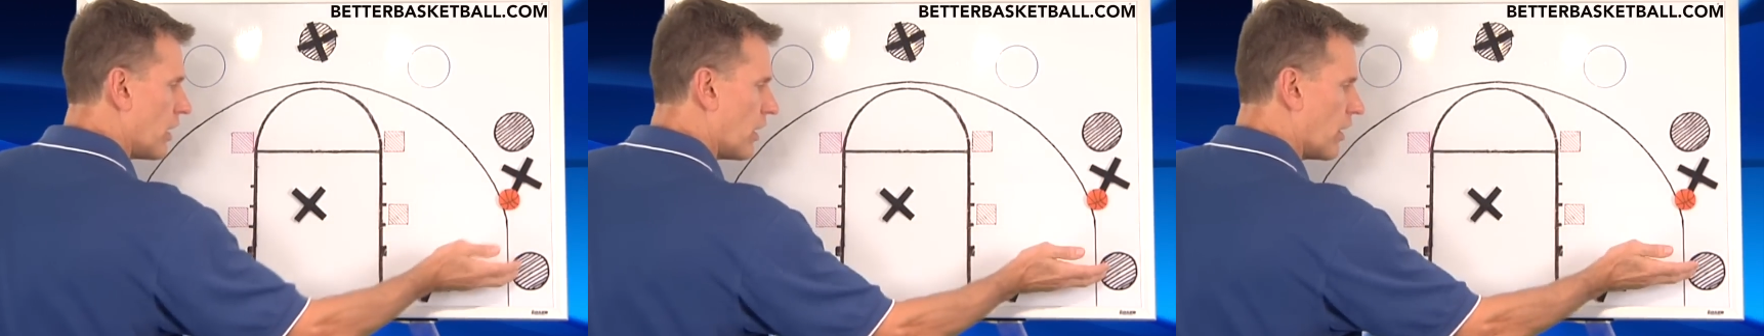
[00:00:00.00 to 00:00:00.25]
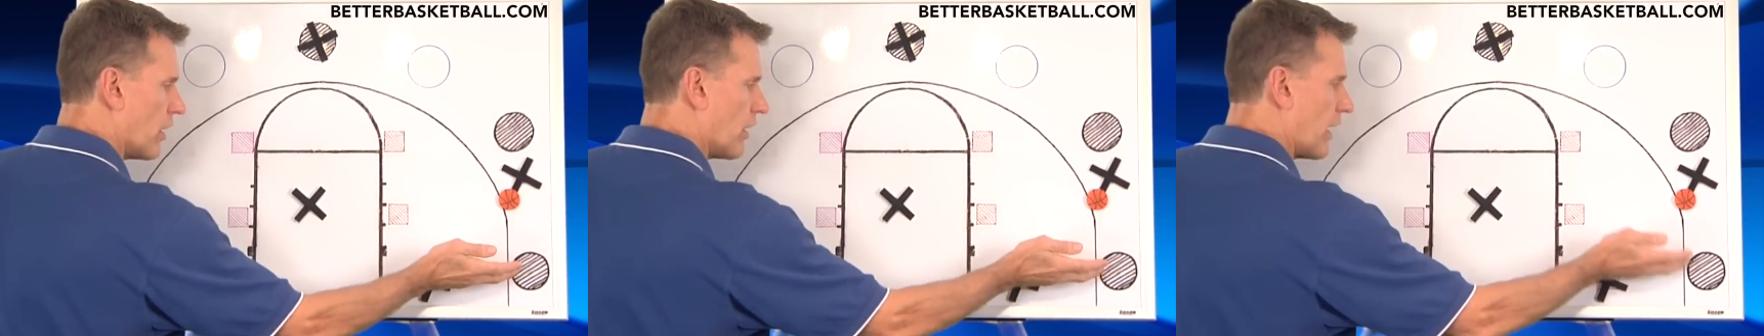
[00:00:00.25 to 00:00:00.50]

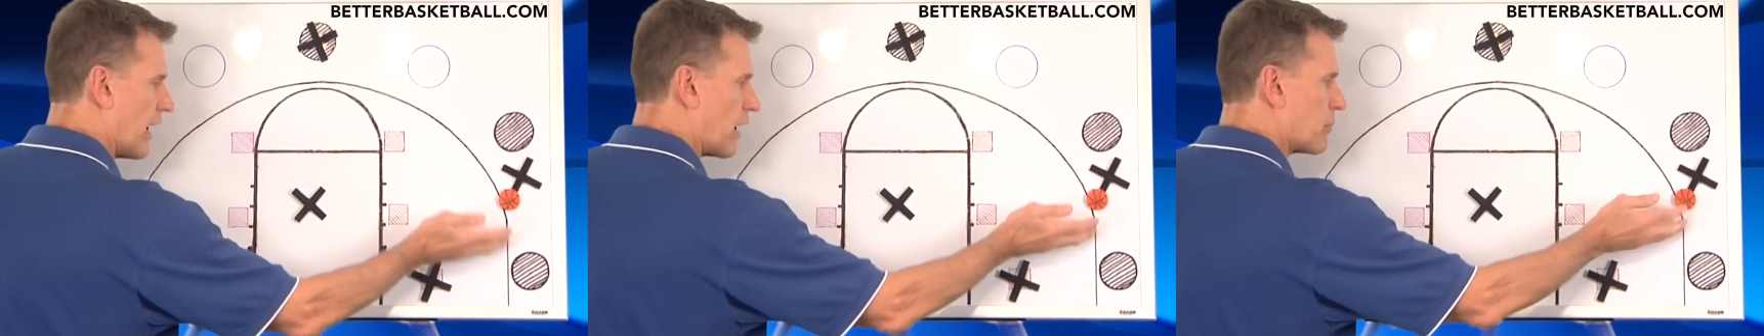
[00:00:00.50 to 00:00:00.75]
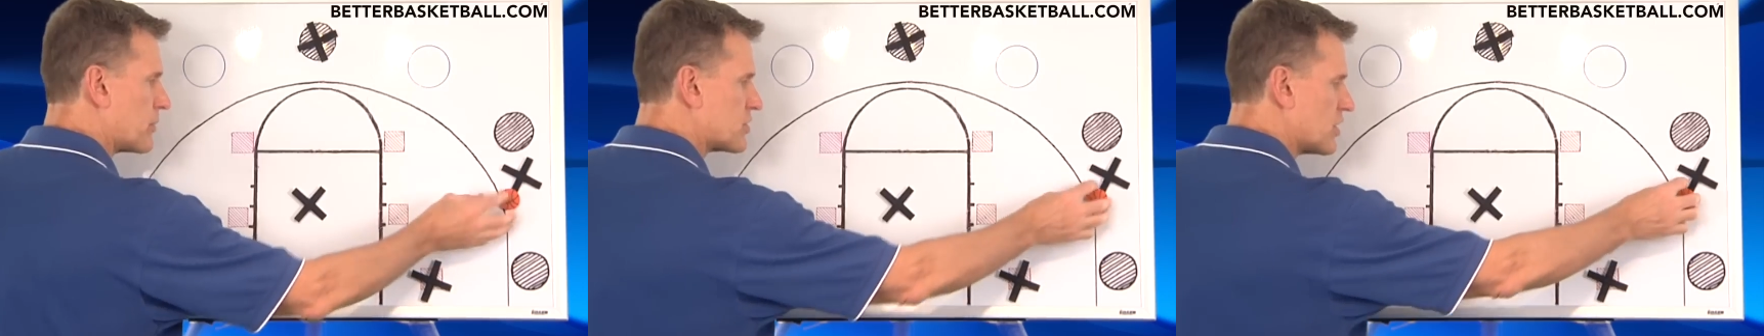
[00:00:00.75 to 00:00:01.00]

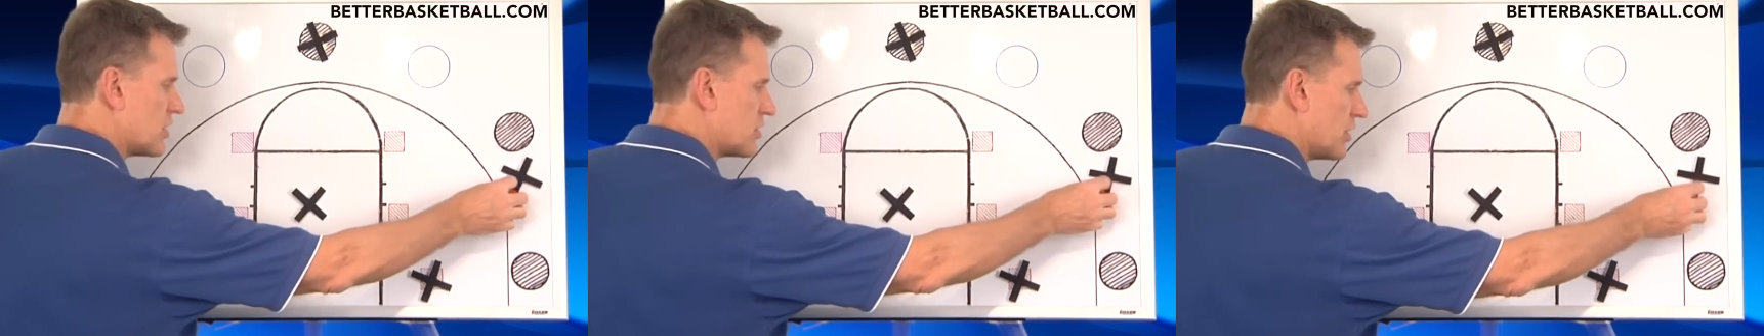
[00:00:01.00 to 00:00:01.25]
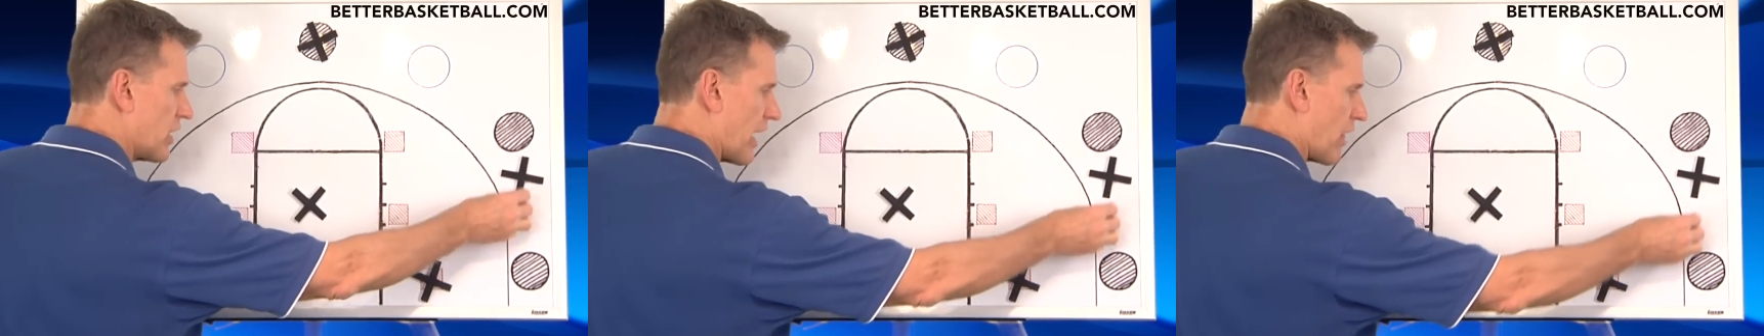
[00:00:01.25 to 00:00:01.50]
out of
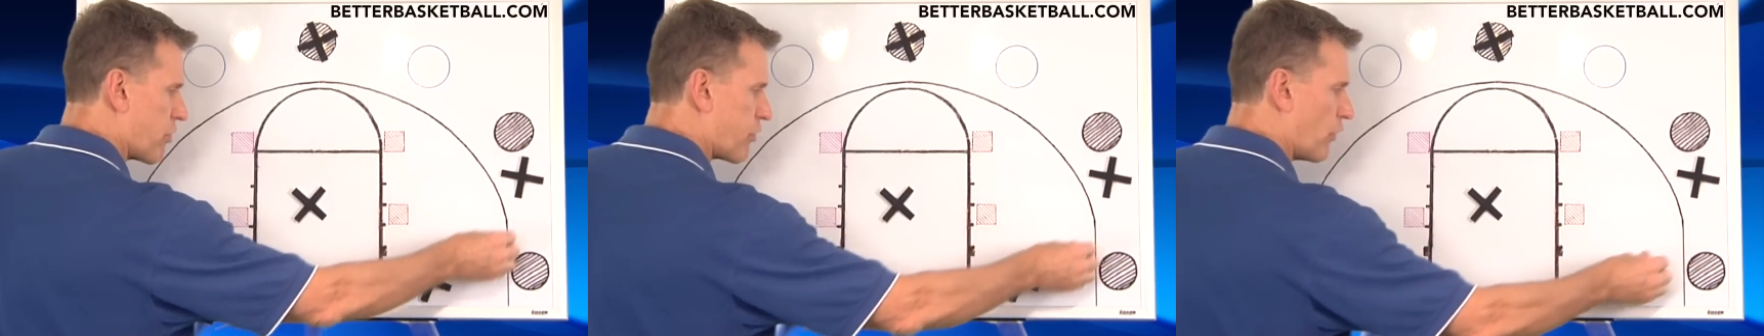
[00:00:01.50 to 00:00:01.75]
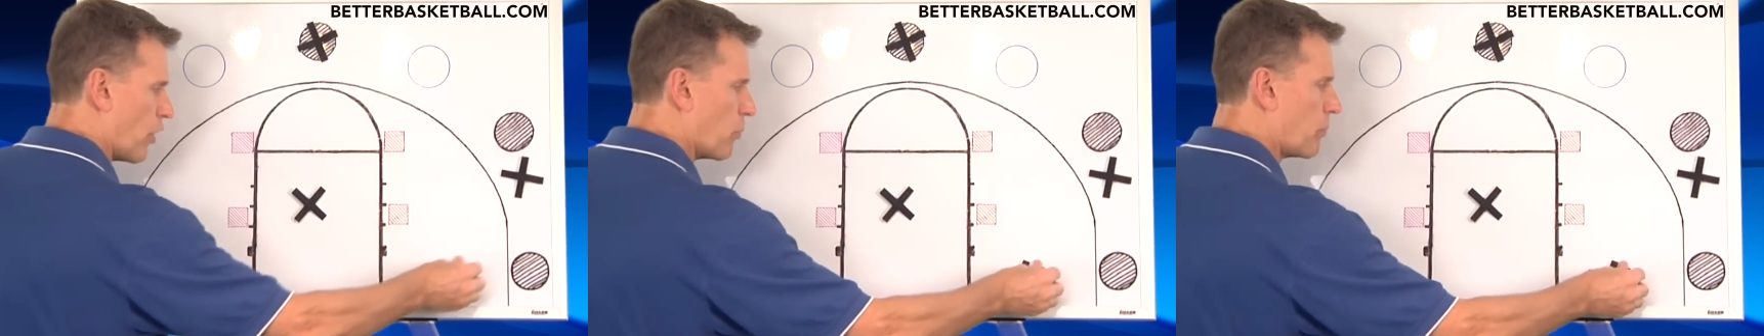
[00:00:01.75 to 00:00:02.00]
position and
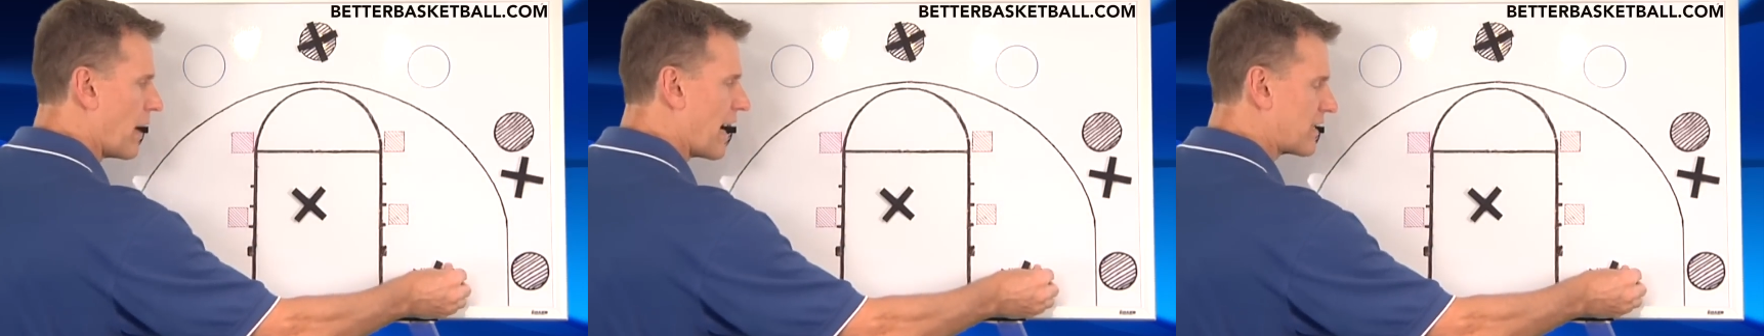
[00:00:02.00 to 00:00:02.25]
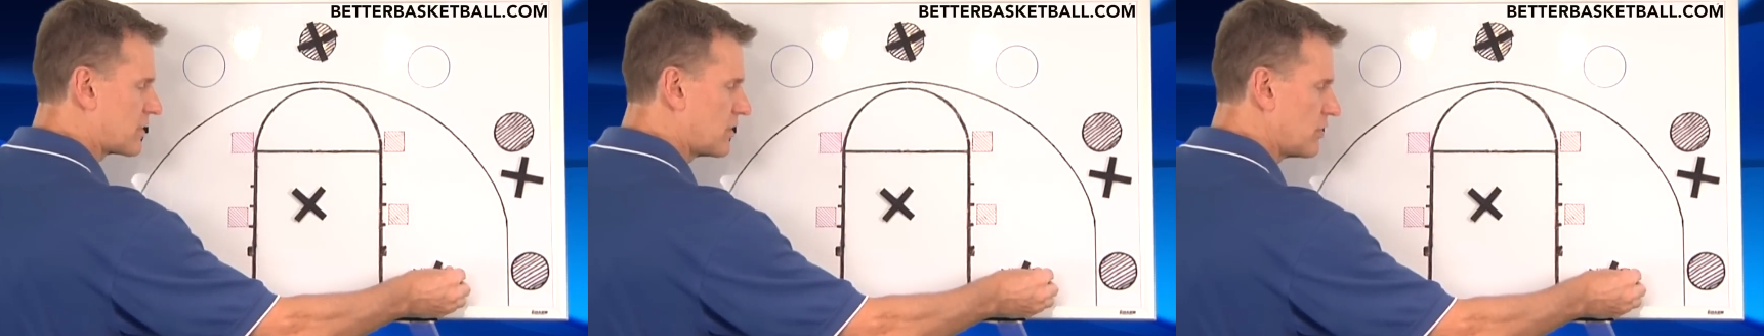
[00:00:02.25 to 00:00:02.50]
throw
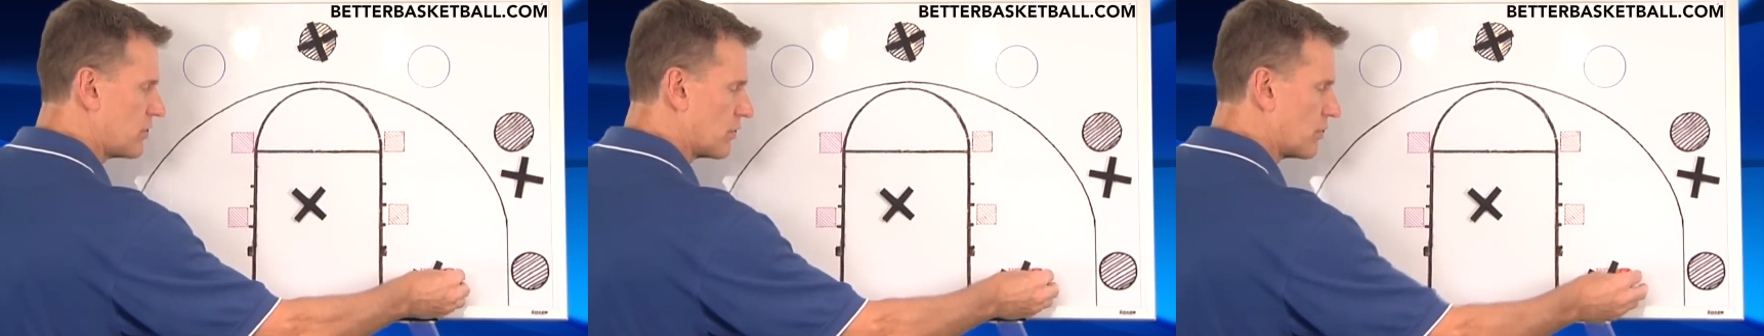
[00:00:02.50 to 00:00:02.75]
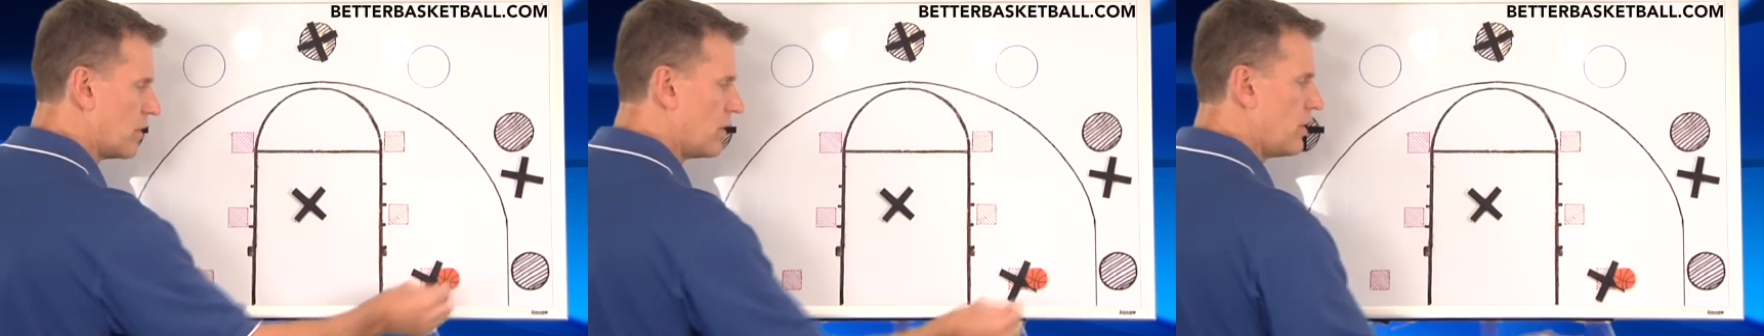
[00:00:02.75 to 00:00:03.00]
back to you.